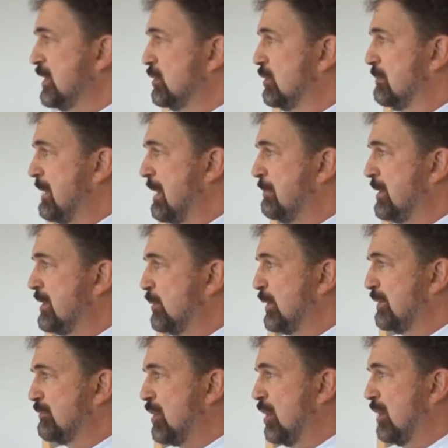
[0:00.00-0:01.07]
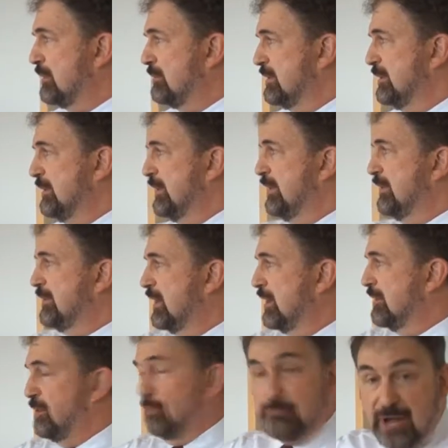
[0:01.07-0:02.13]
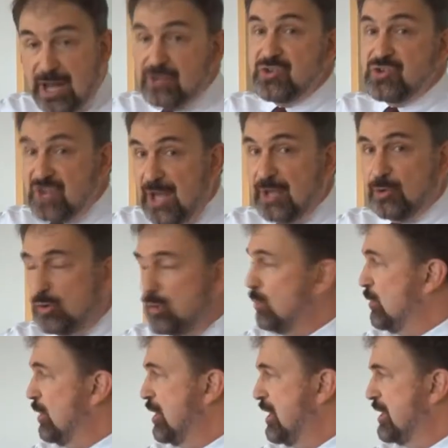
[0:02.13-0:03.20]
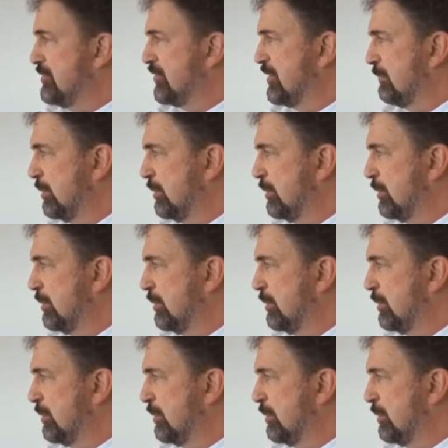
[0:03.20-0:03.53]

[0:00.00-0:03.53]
you remember that we've got the red technical words,